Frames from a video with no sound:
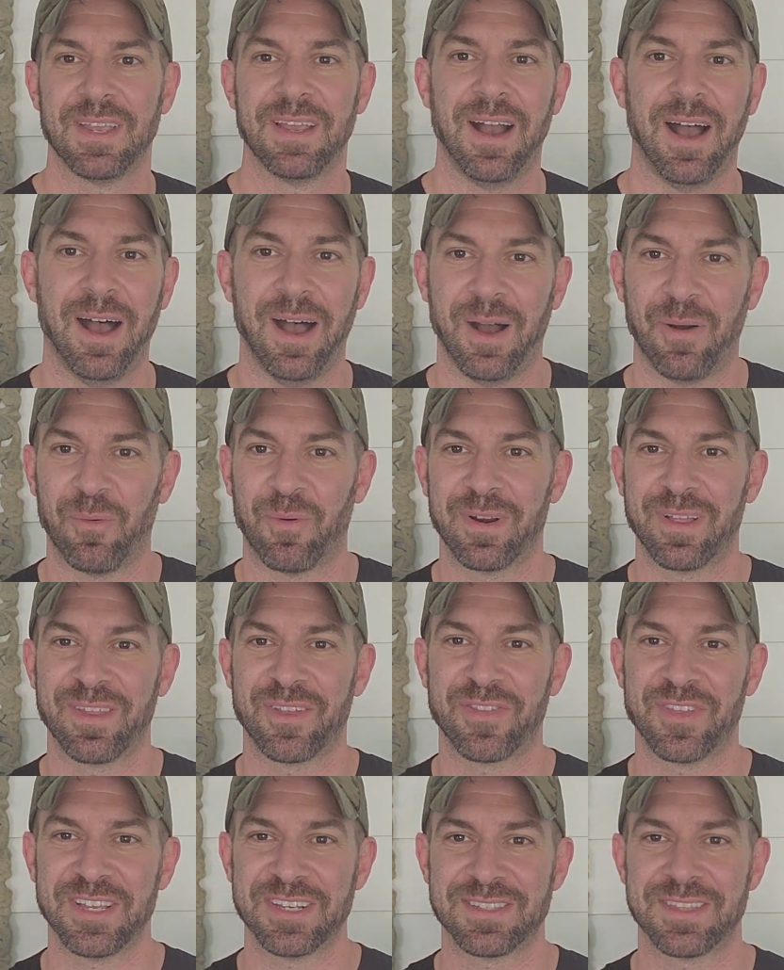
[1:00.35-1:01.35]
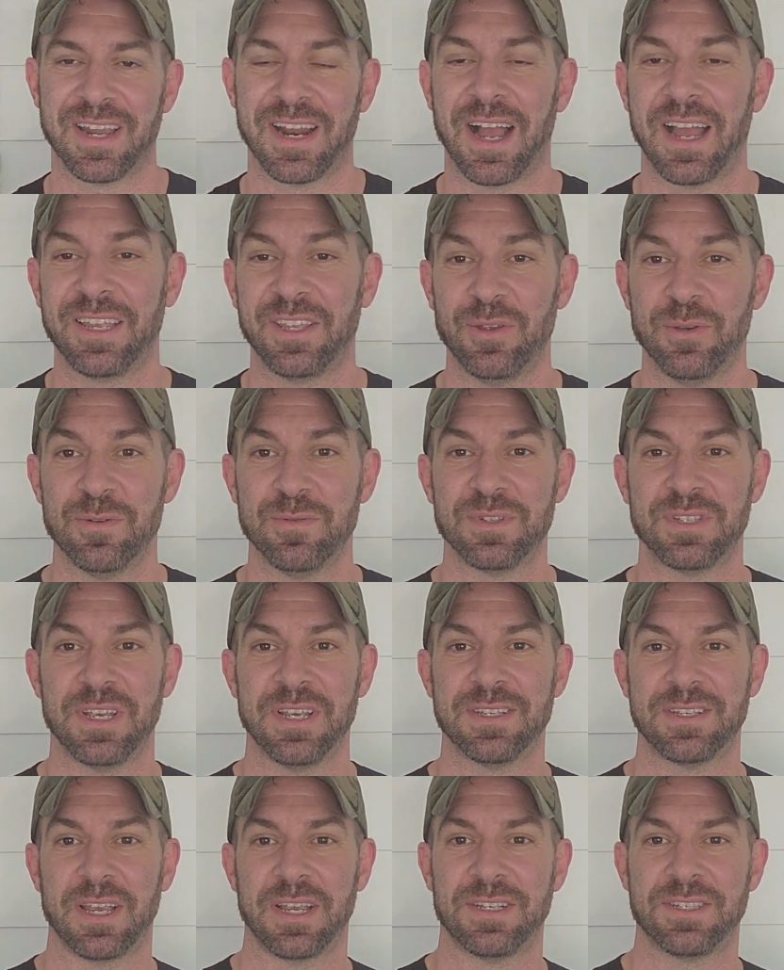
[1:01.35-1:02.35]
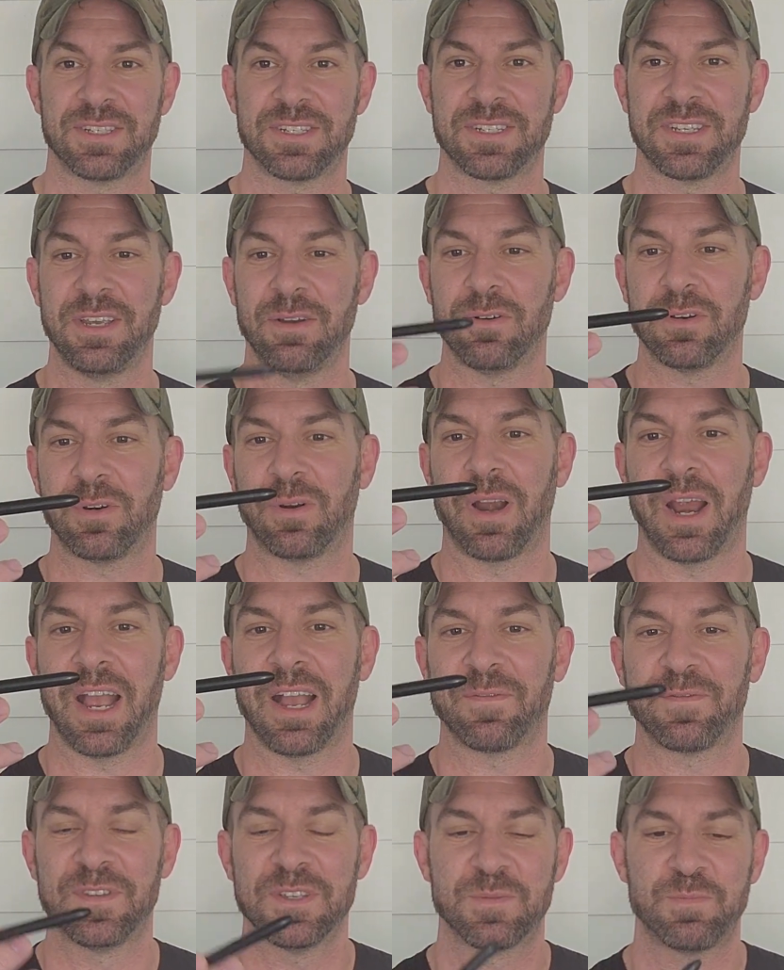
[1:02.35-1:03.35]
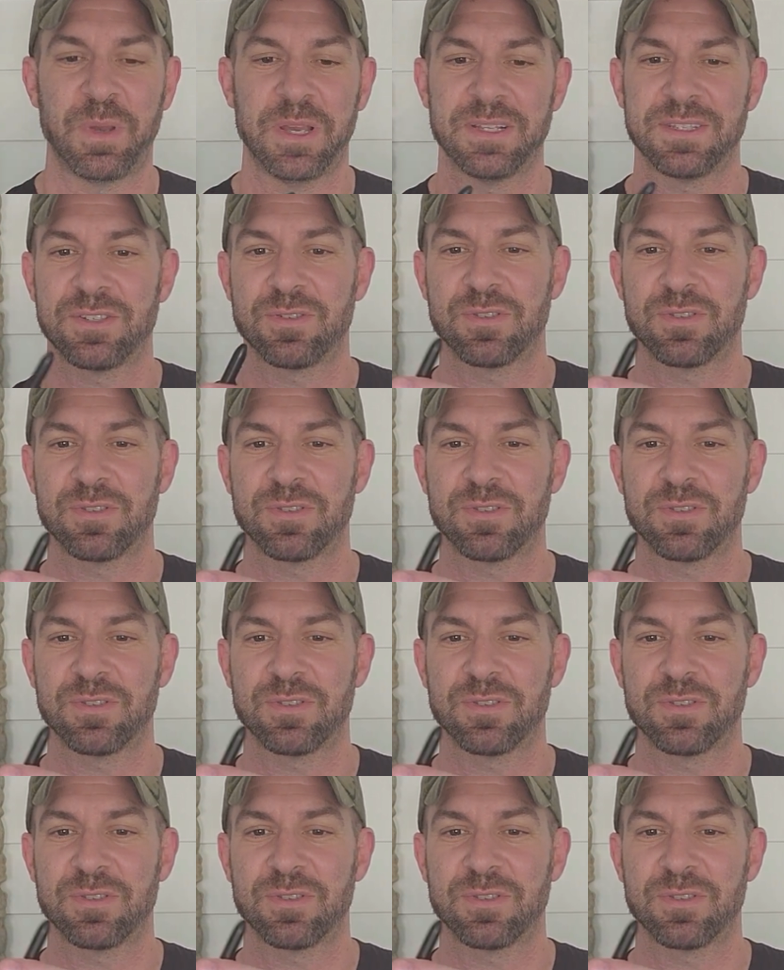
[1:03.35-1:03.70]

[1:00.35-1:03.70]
One of the things that I use is a SKILCRAFT. This pen's